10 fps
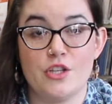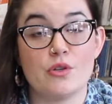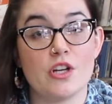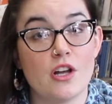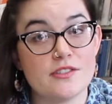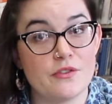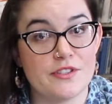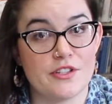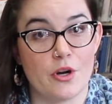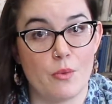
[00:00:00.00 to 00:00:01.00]
You can also
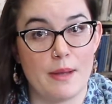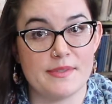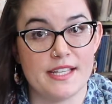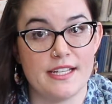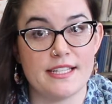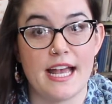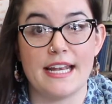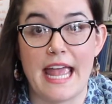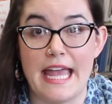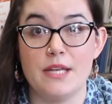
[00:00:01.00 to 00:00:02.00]
visit our website
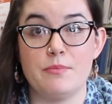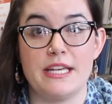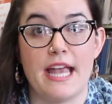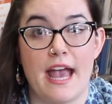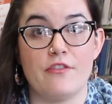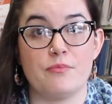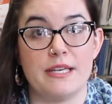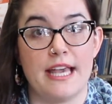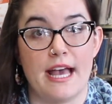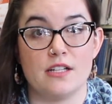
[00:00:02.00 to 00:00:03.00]
at
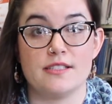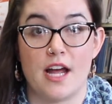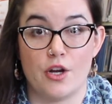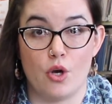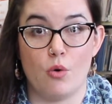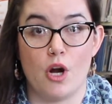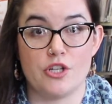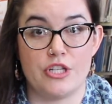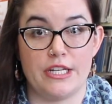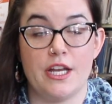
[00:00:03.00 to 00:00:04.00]

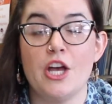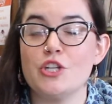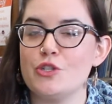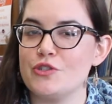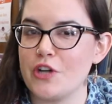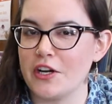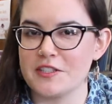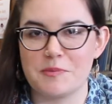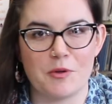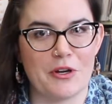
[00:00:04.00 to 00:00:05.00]
nbfpl.org to start
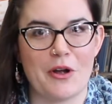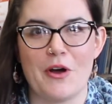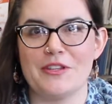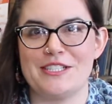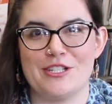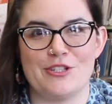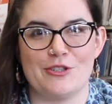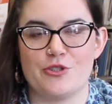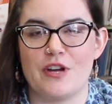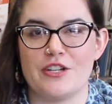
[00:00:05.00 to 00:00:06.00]
exploring all the
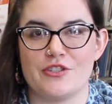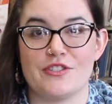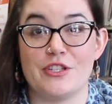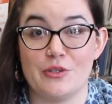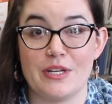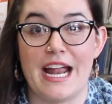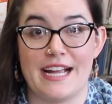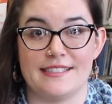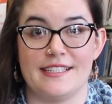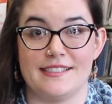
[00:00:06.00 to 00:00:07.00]
digital treasures that you can
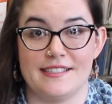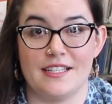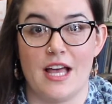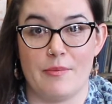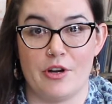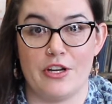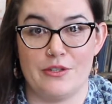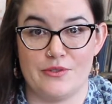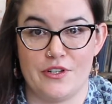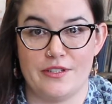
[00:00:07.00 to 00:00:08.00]
access as a library
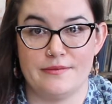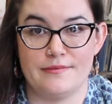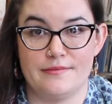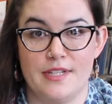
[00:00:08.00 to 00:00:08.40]
user.